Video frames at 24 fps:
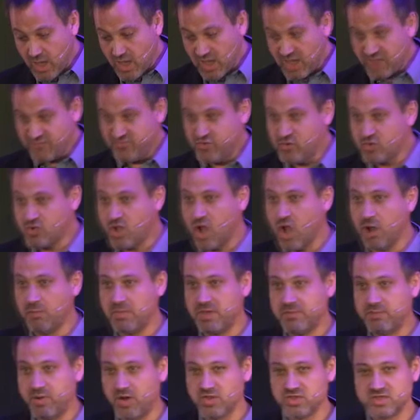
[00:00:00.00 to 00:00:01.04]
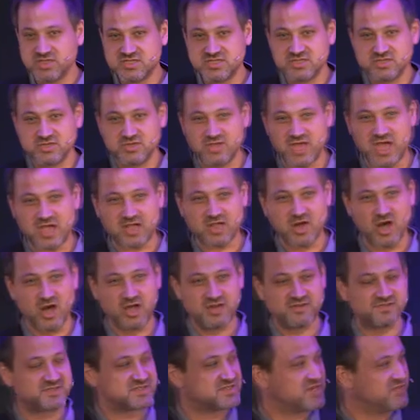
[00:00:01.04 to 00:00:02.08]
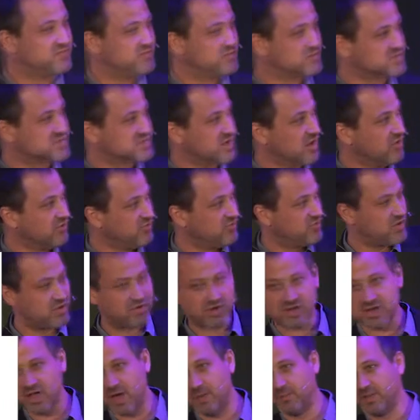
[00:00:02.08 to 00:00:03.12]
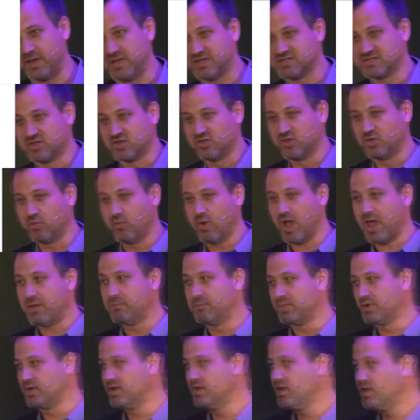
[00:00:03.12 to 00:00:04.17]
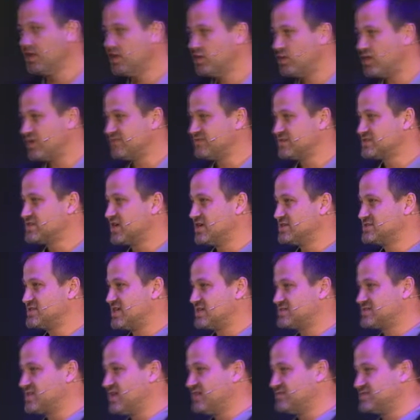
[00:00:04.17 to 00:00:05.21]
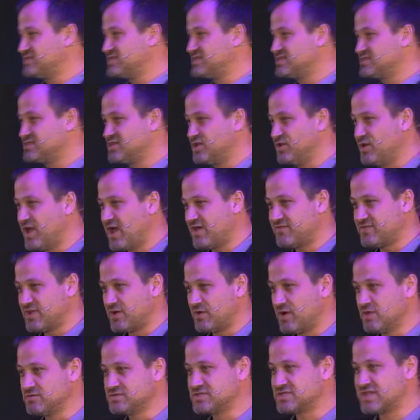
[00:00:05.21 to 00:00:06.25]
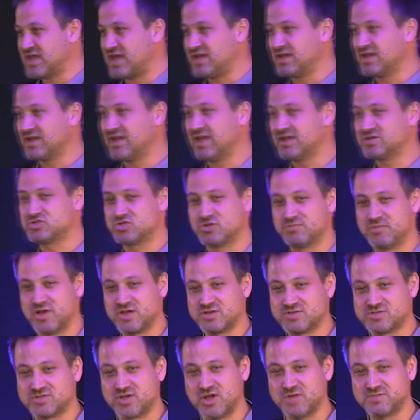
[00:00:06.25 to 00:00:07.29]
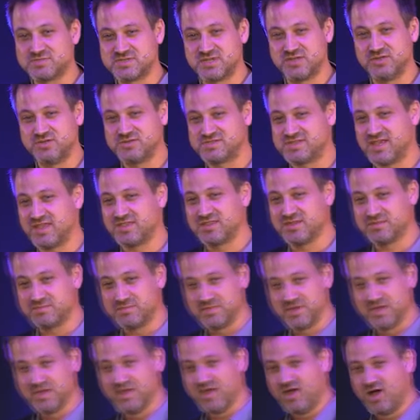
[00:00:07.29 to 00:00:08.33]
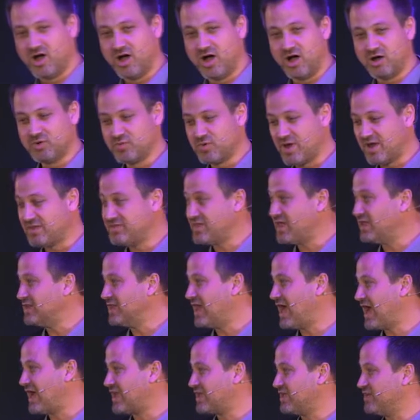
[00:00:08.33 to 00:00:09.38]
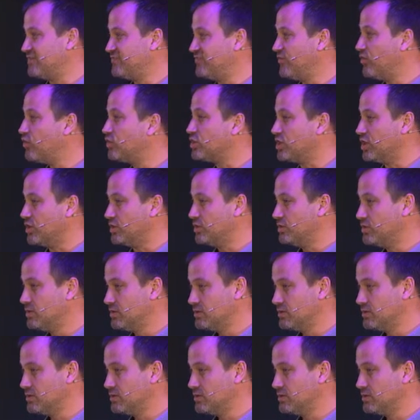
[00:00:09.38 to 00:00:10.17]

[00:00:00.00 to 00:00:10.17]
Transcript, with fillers: if you can't be bothered to do that kind of stuff yourself, there are companies on the web who advertise their services who have their own scanning electron microscopes, and you send them hardware and they'll hack it for you.